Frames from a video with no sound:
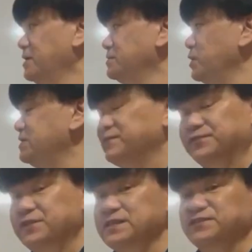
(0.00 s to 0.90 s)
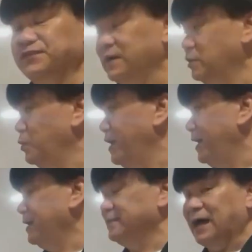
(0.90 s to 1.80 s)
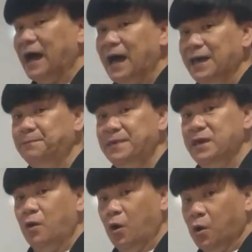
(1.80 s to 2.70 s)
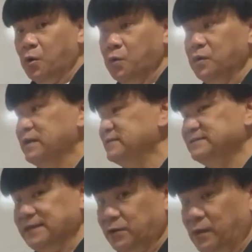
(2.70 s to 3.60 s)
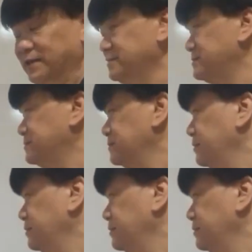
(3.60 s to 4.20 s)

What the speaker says: So it's just following the IPO sequence.